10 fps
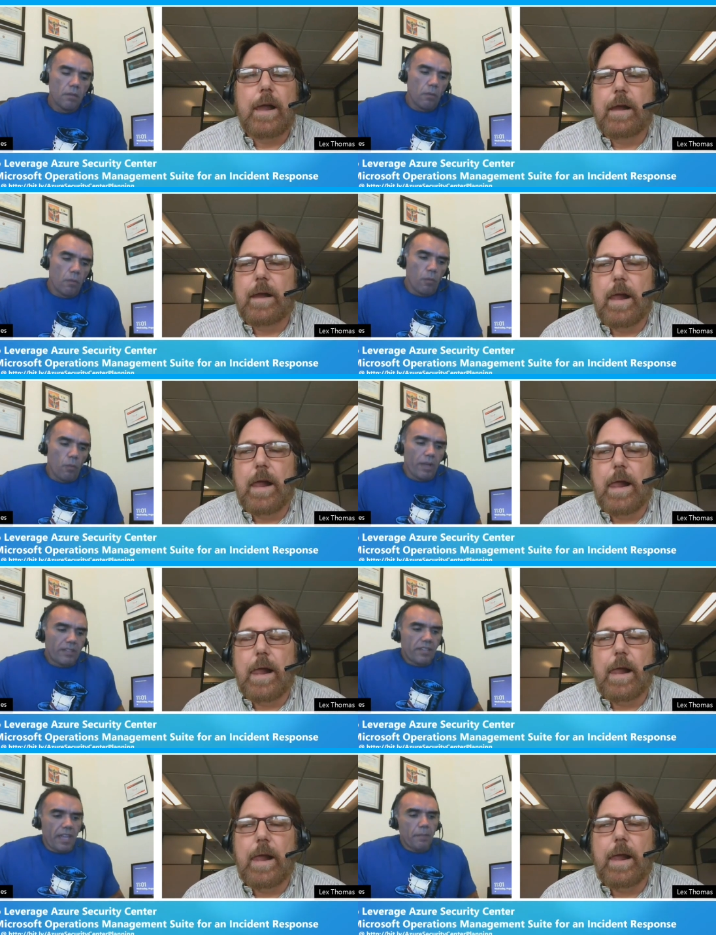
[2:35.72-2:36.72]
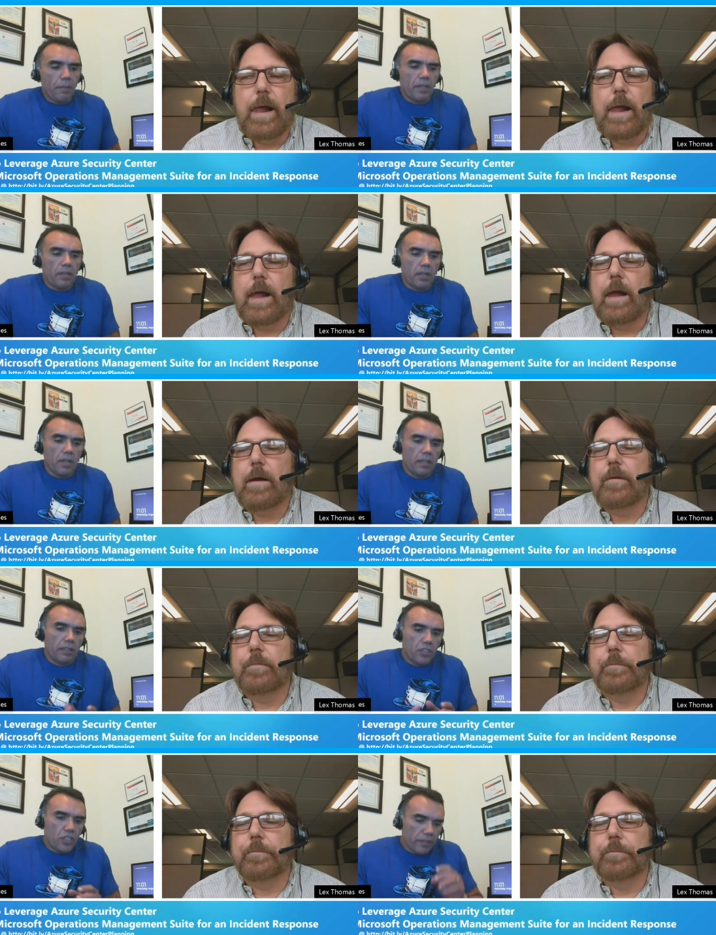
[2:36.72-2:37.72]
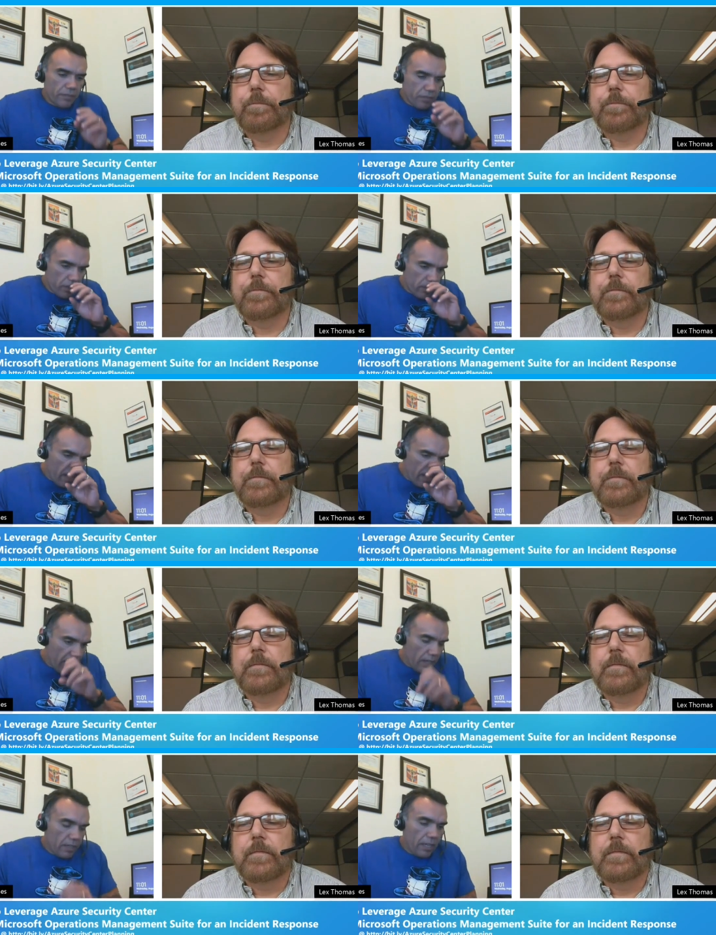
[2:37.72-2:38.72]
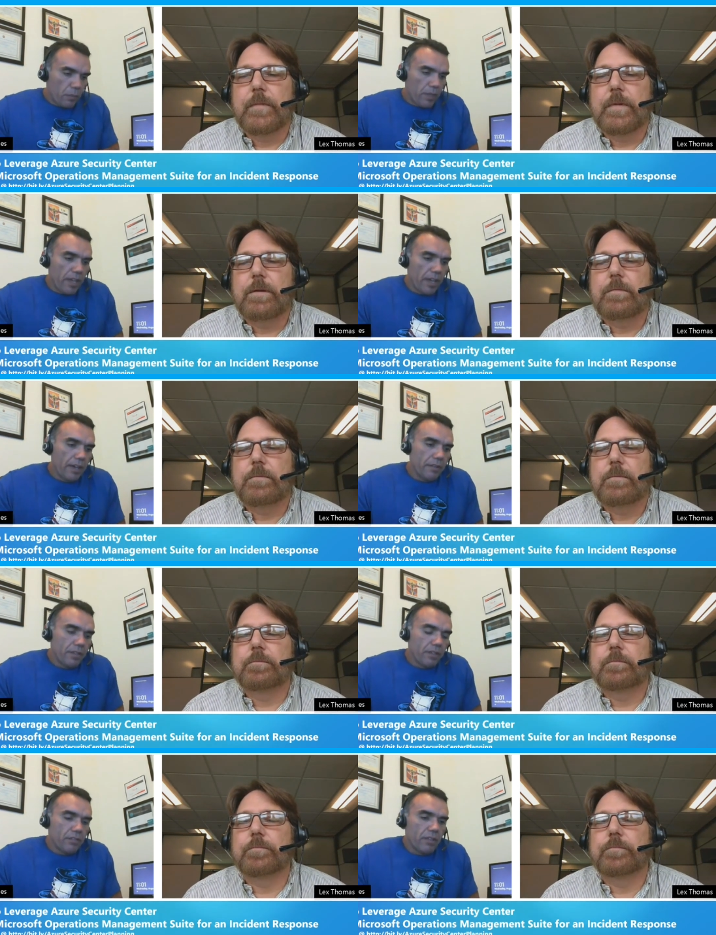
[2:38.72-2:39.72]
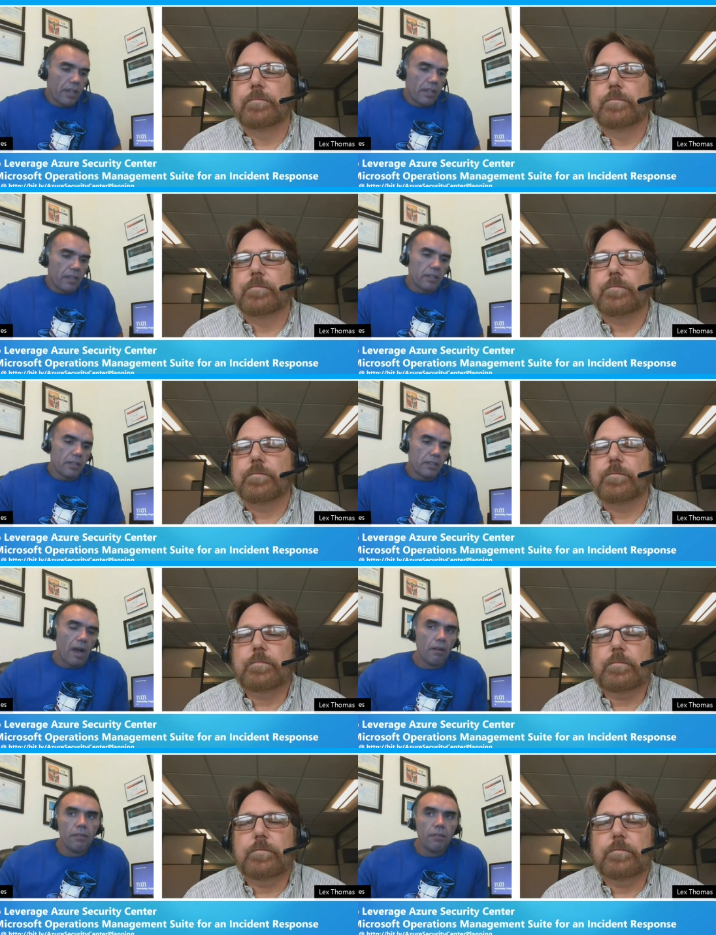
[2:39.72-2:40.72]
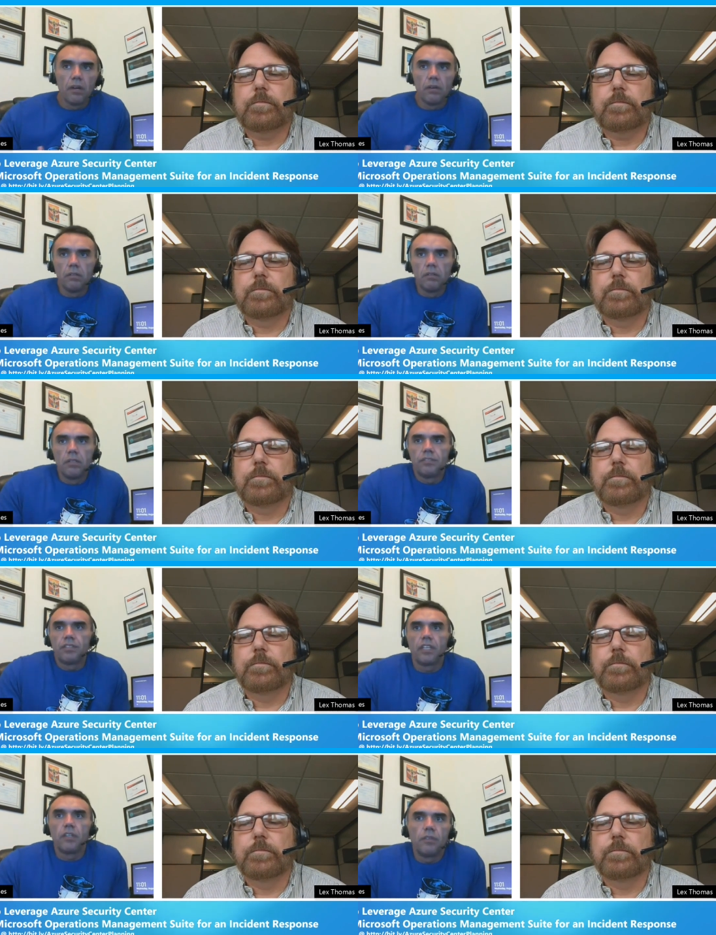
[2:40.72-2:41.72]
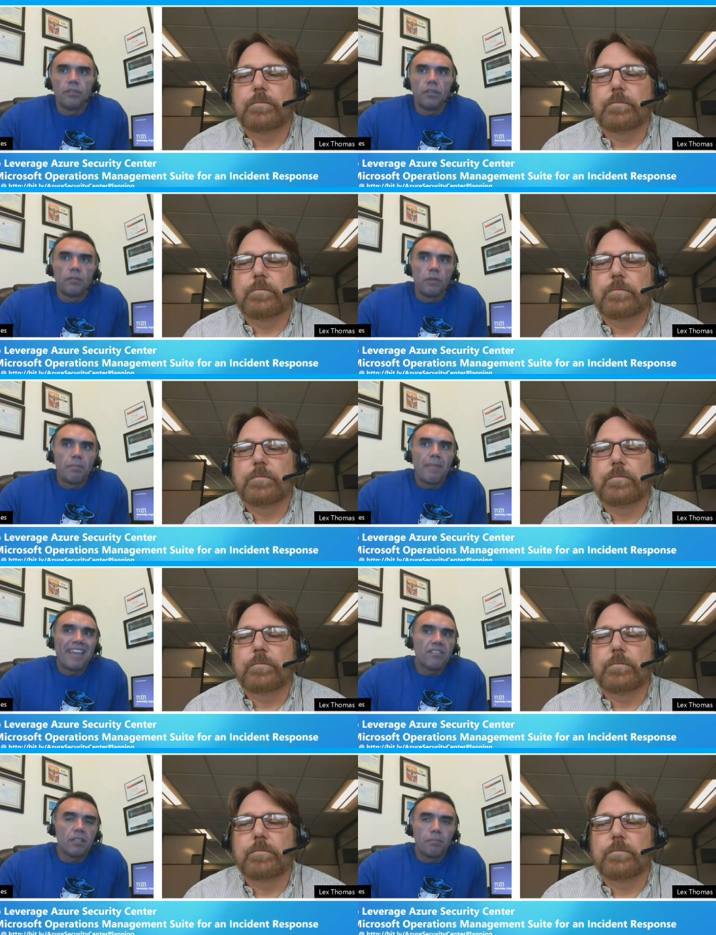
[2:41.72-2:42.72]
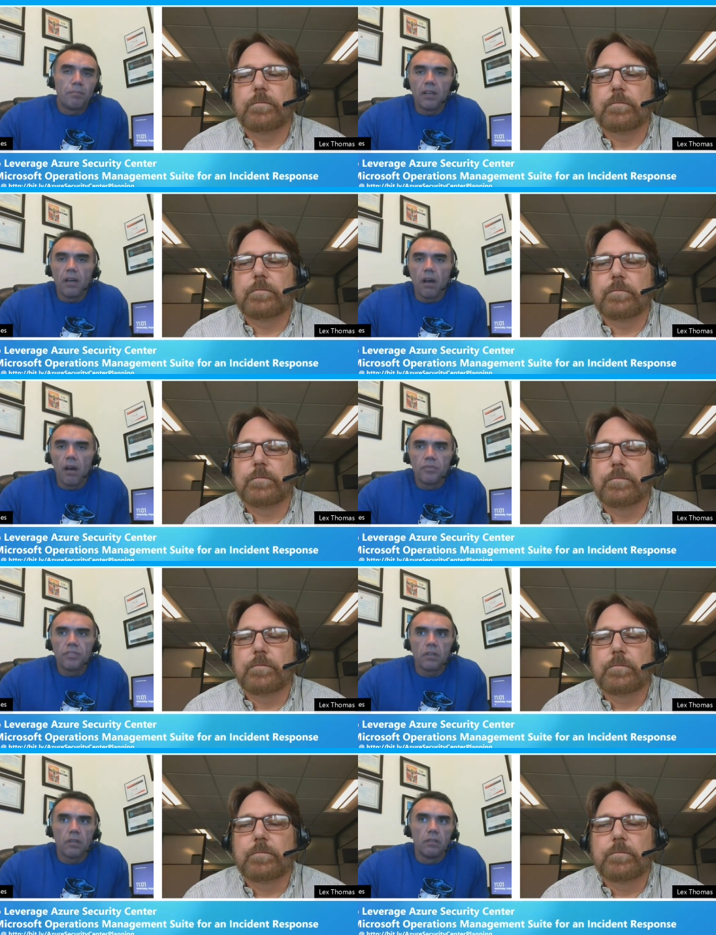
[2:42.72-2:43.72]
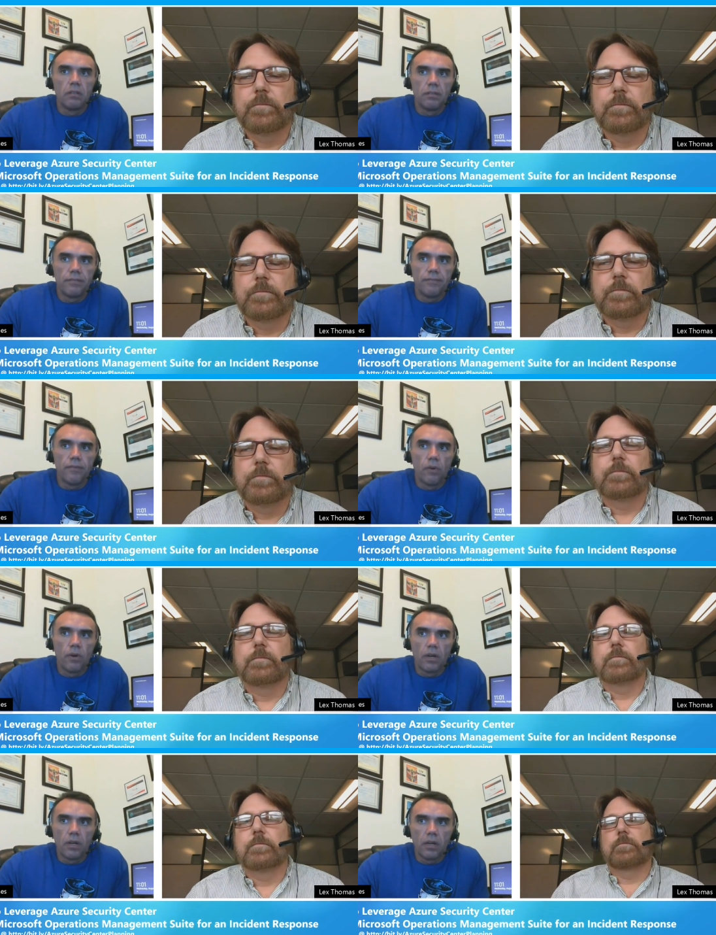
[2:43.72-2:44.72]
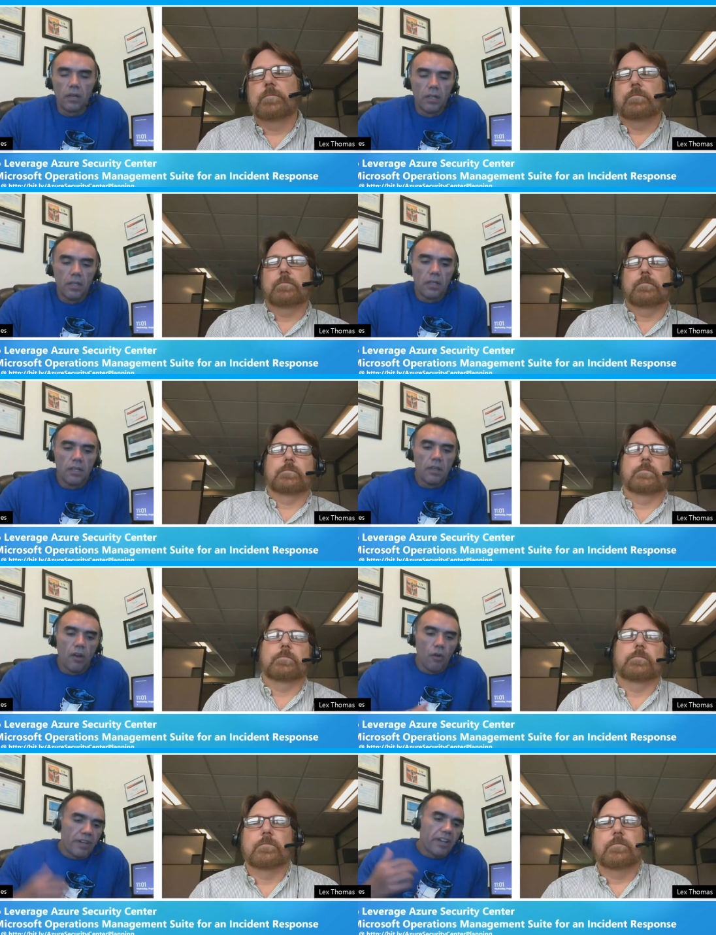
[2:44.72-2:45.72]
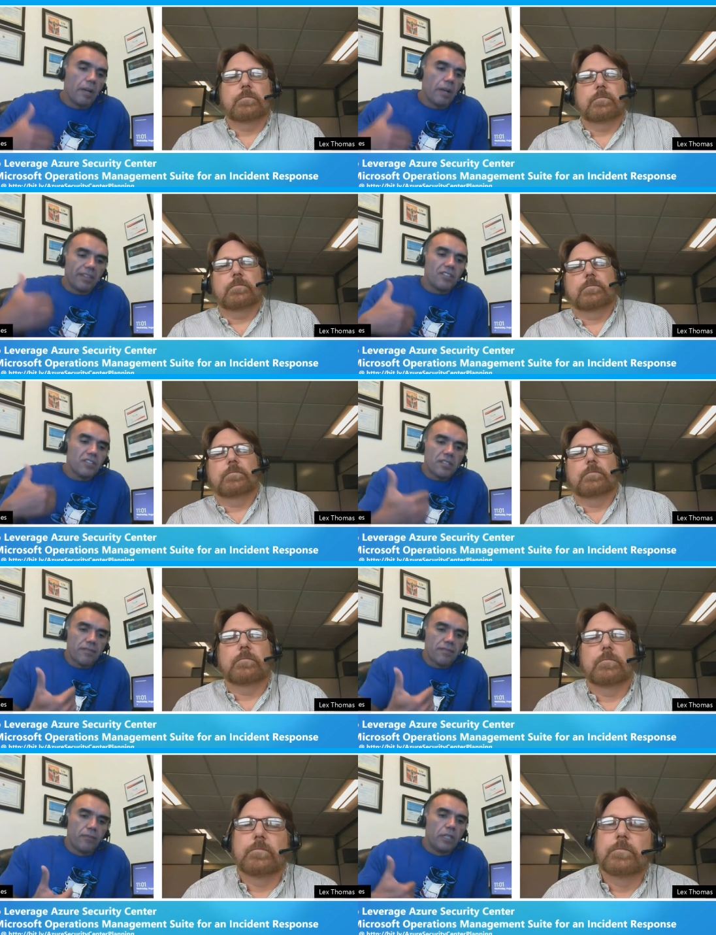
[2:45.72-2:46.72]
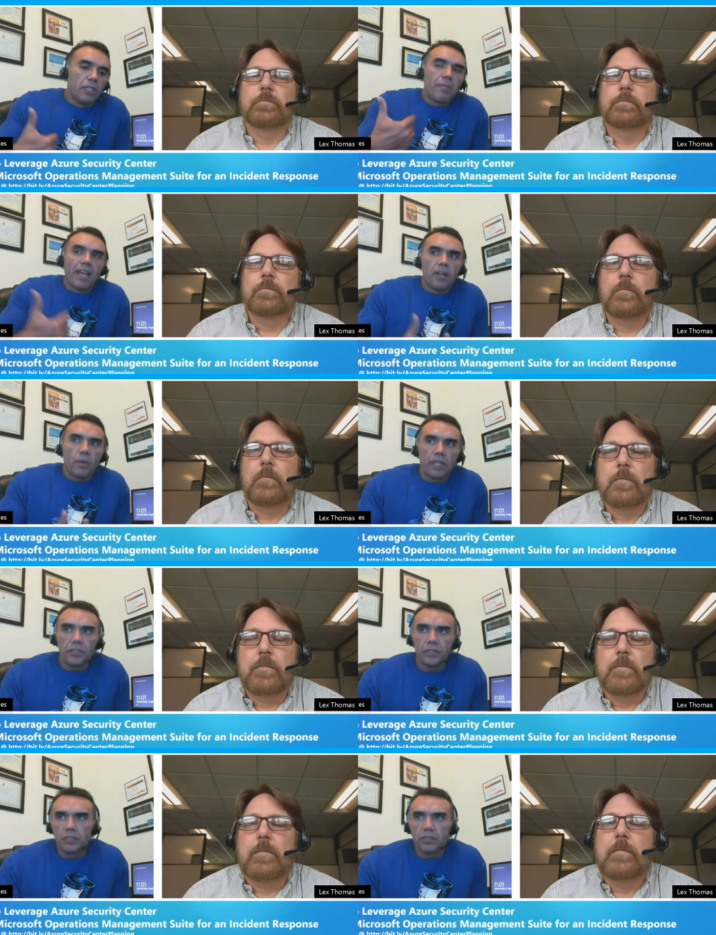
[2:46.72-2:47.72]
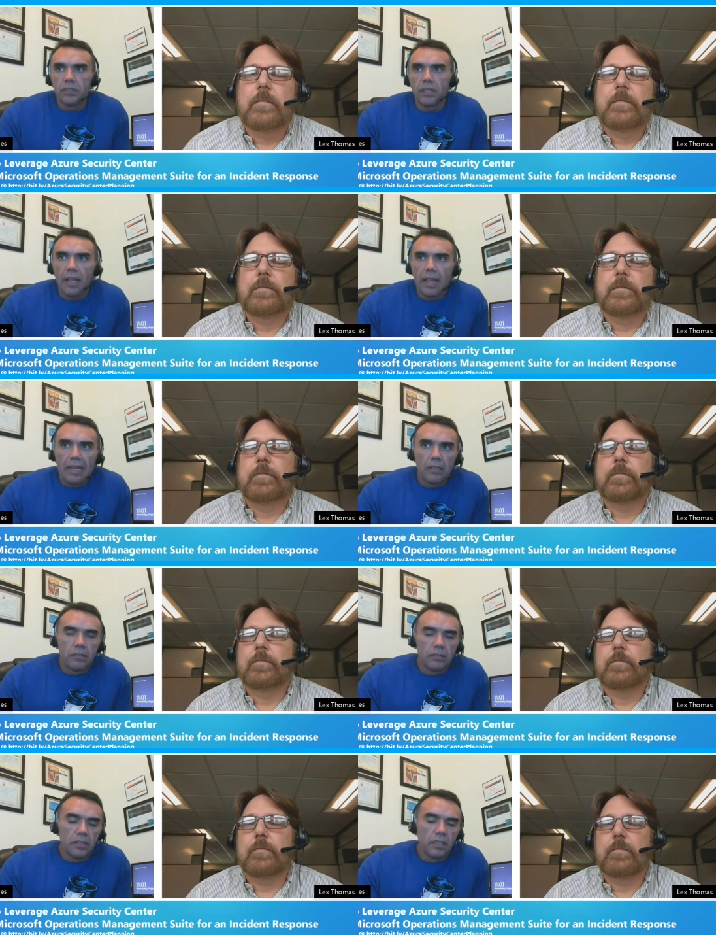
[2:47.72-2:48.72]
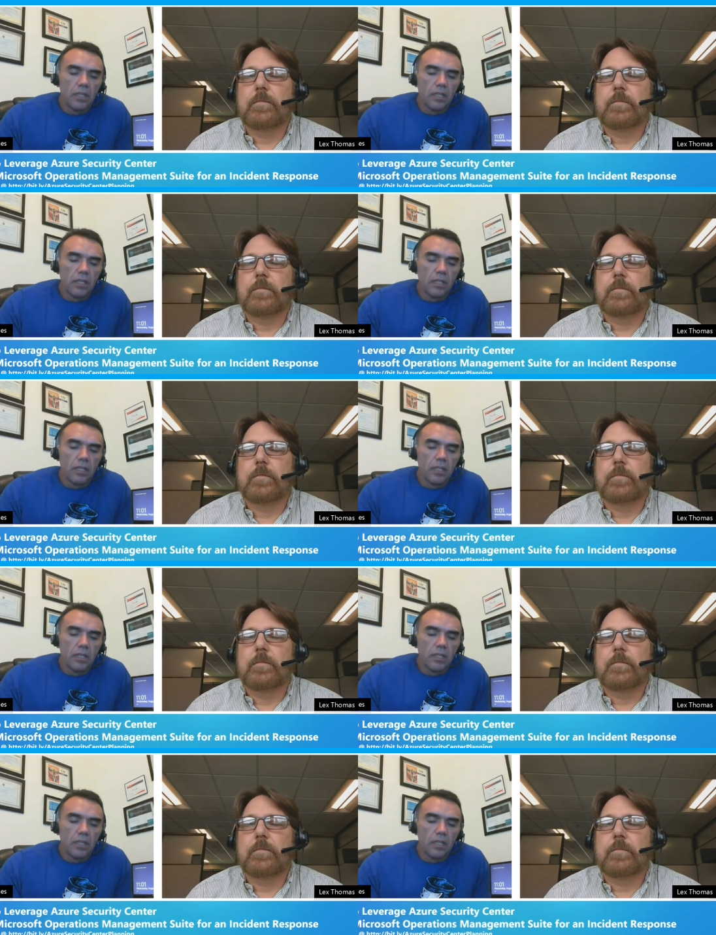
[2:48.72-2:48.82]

Speaker 1: what's happening, uh, the shift today that we have is that although security remains the big obstacle for overcoming this fully migration to the cloud